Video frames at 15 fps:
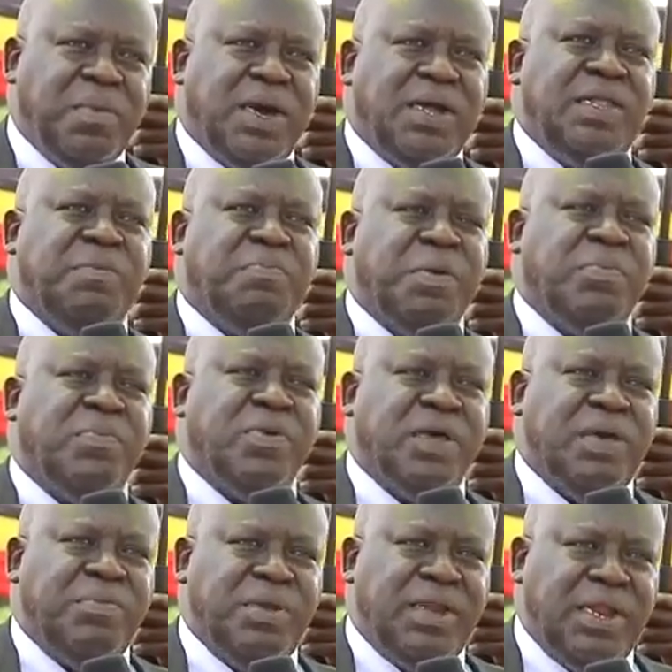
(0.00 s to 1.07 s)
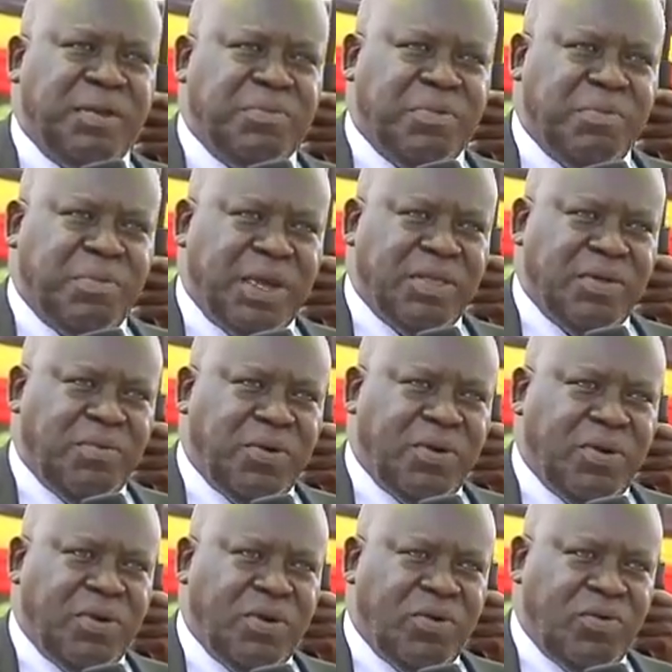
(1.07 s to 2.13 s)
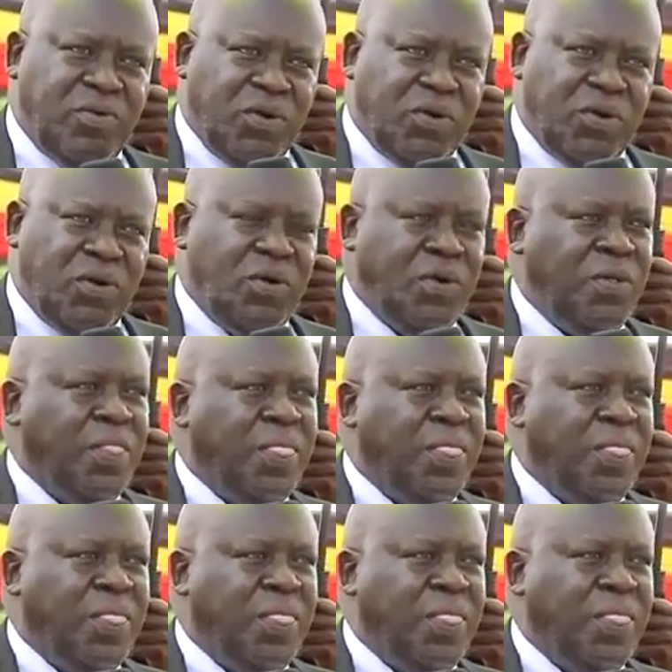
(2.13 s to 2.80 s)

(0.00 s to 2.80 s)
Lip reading: and the people gave me the name of MACODWOGO.